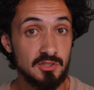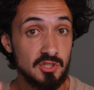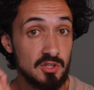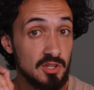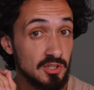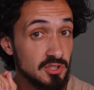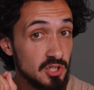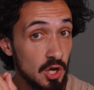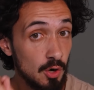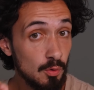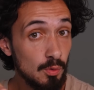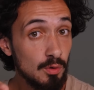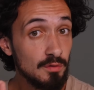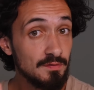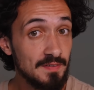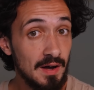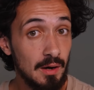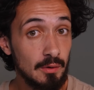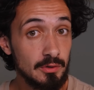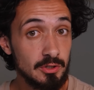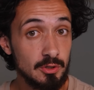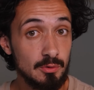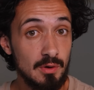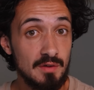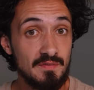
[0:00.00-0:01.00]
so the total
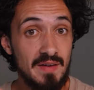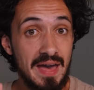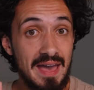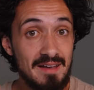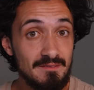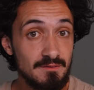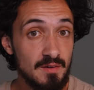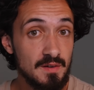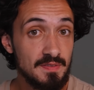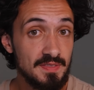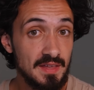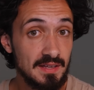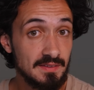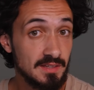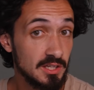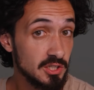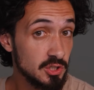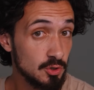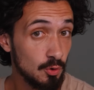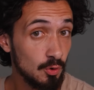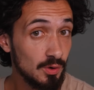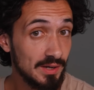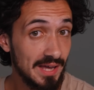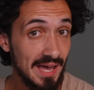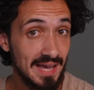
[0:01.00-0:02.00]
value of everything that
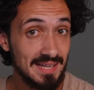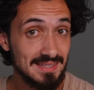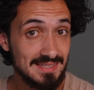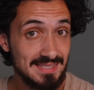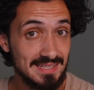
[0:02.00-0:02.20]
you're getting